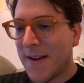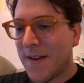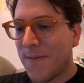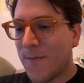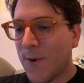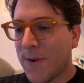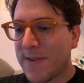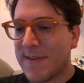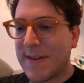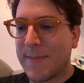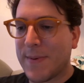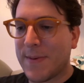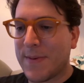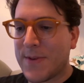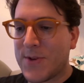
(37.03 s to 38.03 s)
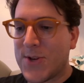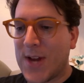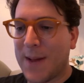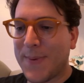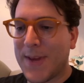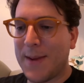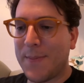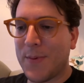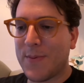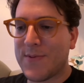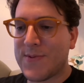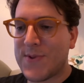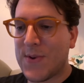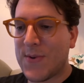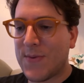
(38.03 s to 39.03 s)
For example, the shopkeeper
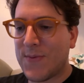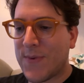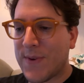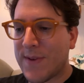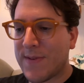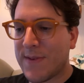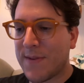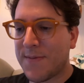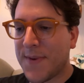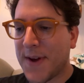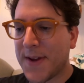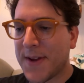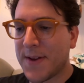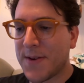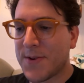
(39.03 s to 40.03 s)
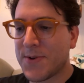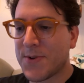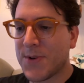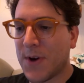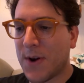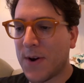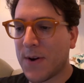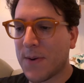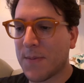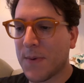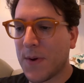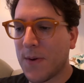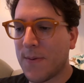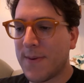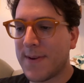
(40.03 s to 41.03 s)
was known for his avuncular charm,
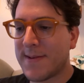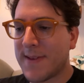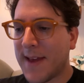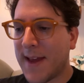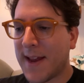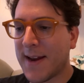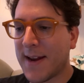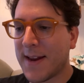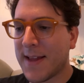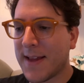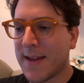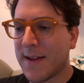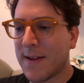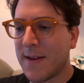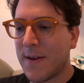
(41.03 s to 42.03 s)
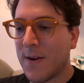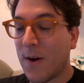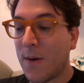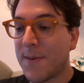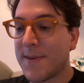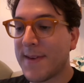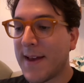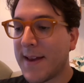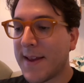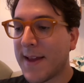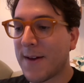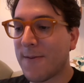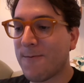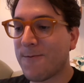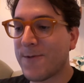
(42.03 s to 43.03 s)
always handing
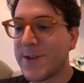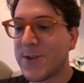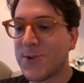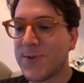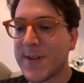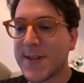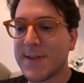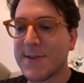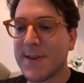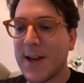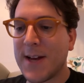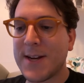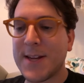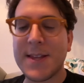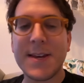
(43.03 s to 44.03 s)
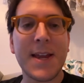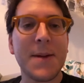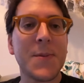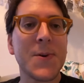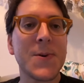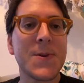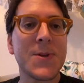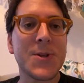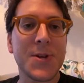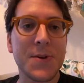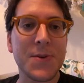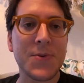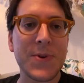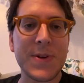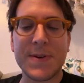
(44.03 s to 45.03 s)
out free treats to the neighborhood
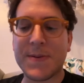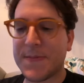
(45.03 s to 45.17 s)
children.